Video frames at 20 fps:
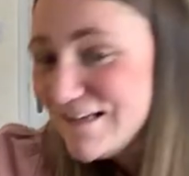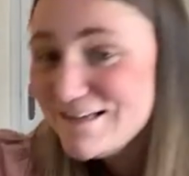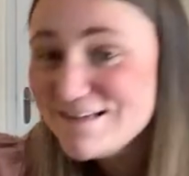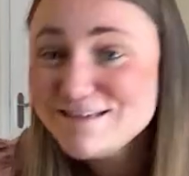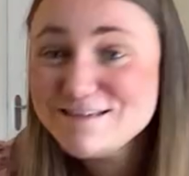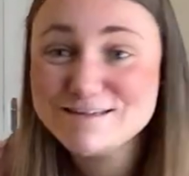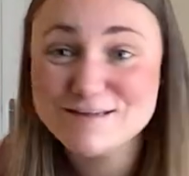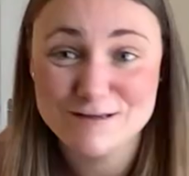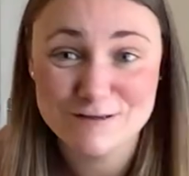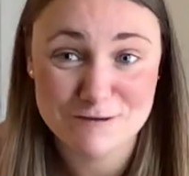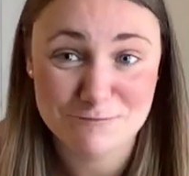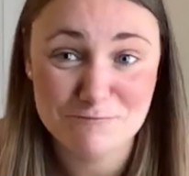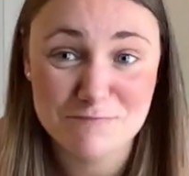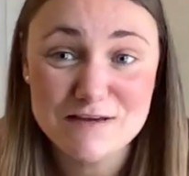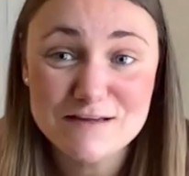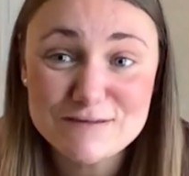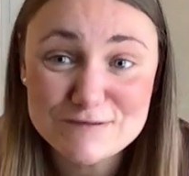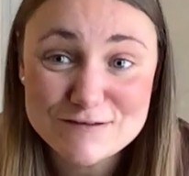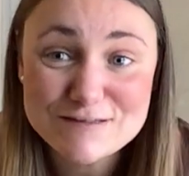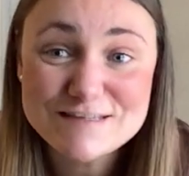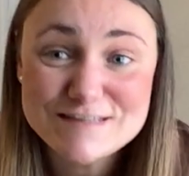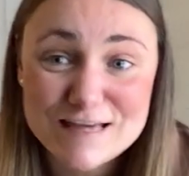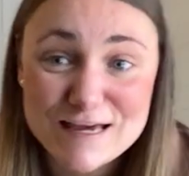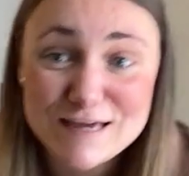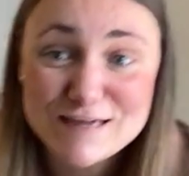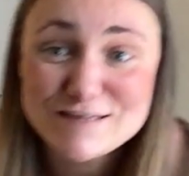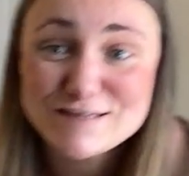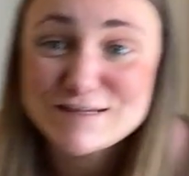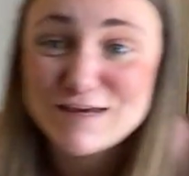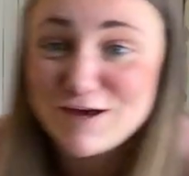So the
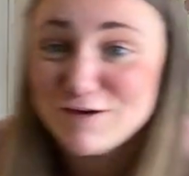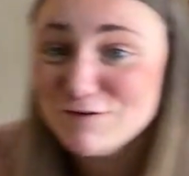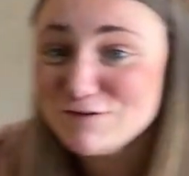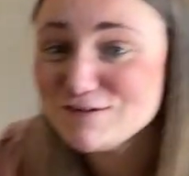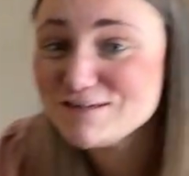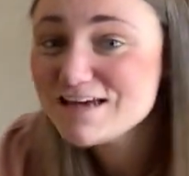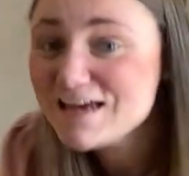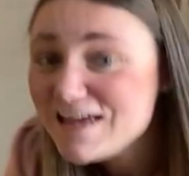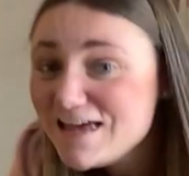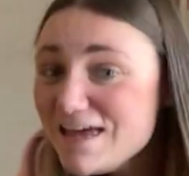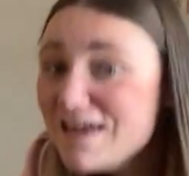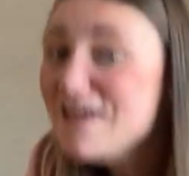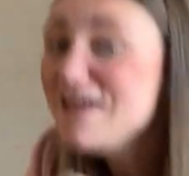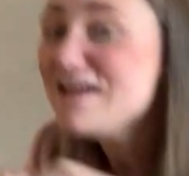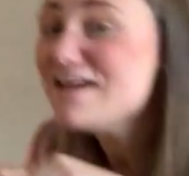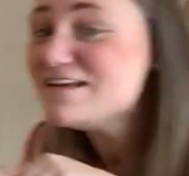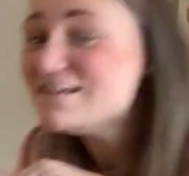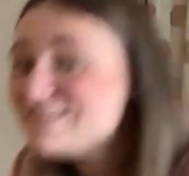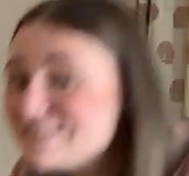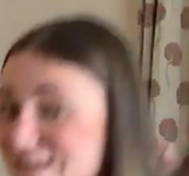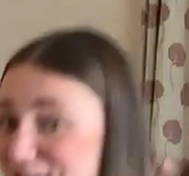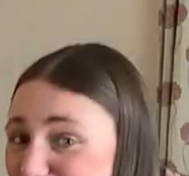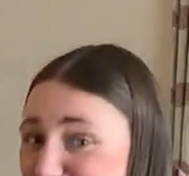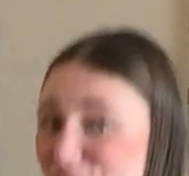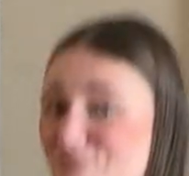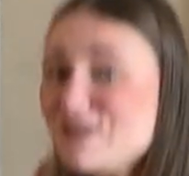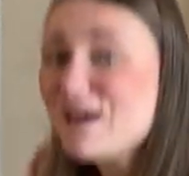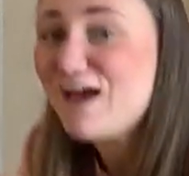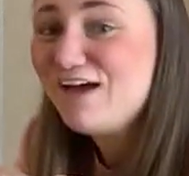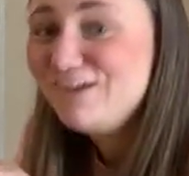middle-sized goat
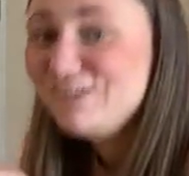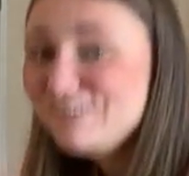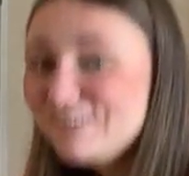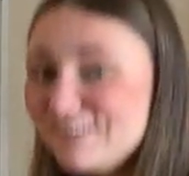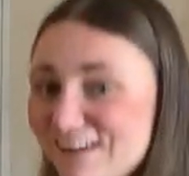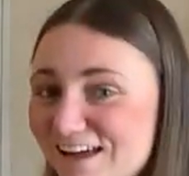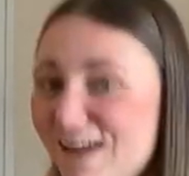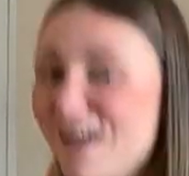tiptoed